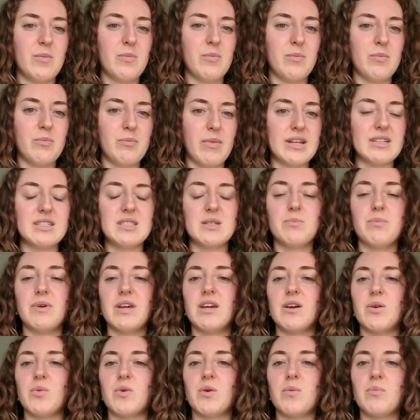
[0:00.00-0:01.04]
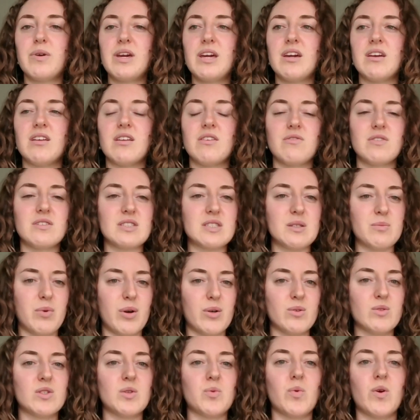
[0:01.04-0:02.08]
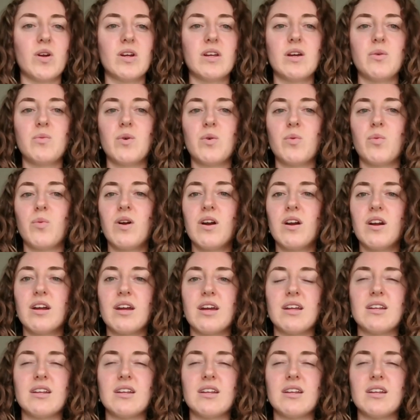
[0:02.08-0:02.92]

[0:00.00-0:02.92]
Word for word: meant to be, it will be. And if it's supposed to work, it will work.